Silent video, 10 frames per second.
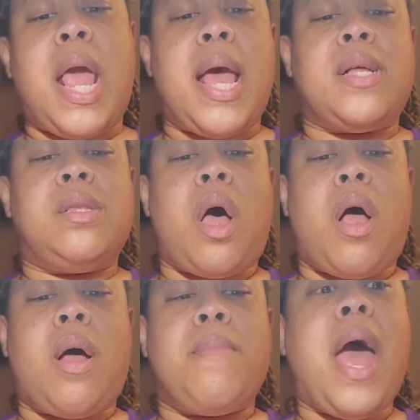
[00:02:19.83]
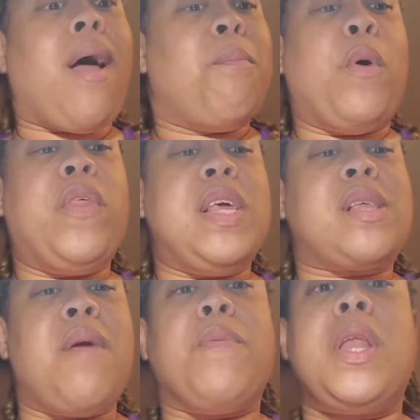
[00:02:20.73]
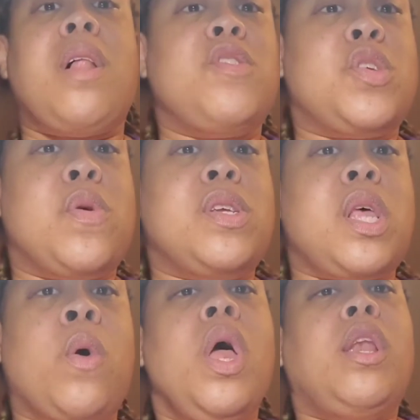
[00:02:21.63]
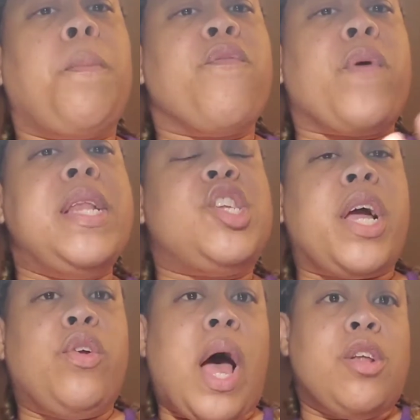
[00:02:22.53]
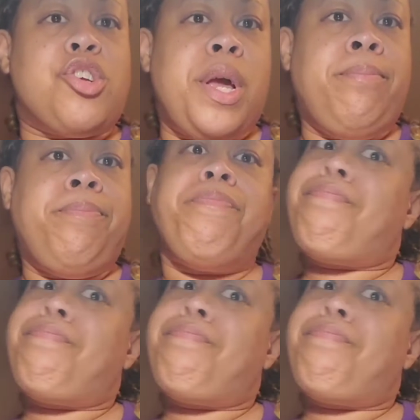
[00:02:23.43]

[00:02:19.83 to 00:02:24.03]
And yeah, both of these came from the dollar store. So don't be afraid to check your Dollar Tree.